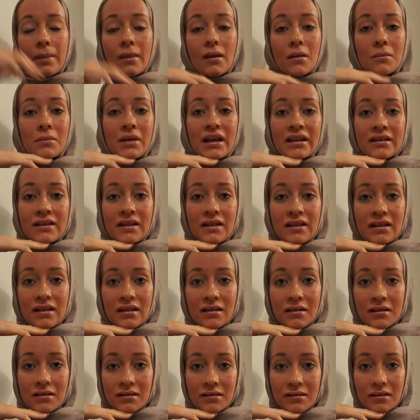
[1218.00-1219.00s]
But
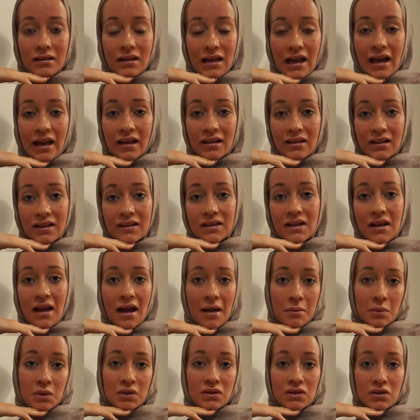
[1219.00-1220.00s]
yeah, this
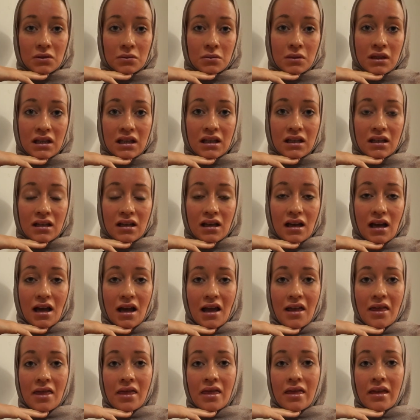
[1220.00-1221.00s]
happened to me,
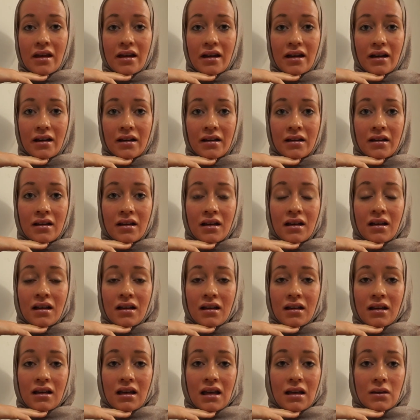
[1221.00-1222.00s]
and
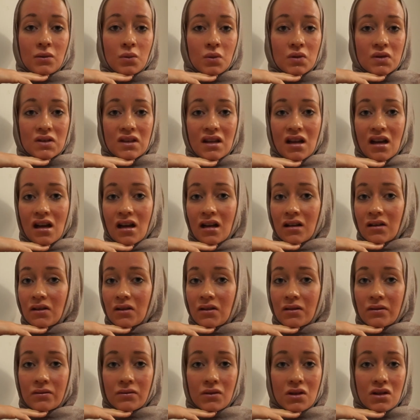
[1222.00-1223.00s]
it was
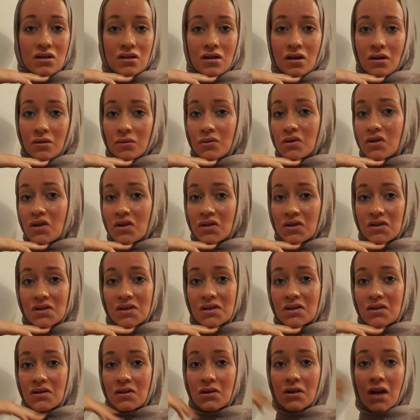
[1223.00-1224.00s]
you know,
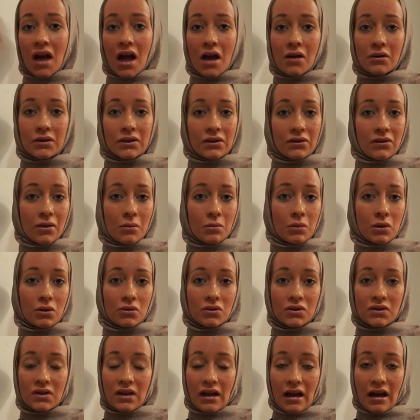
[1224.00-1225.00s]
just out of a blue
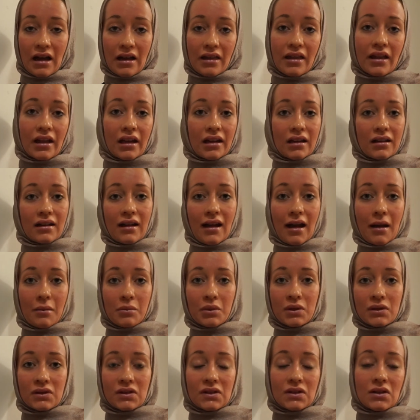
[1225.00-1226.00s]
sky that it
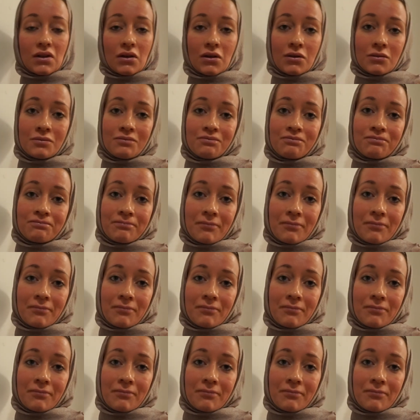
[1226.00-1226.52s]
happened. So